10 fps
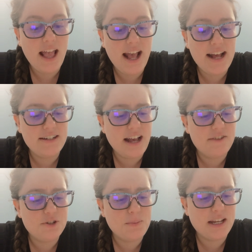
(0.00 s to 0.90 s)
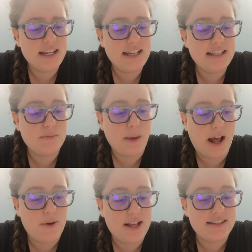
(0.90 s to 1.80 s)
and after making his
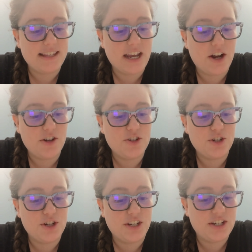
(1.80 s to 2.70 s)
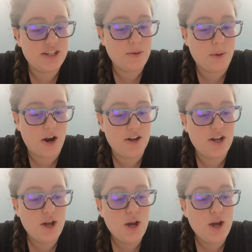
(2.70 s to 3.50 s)
bow as the carriage turned into the park,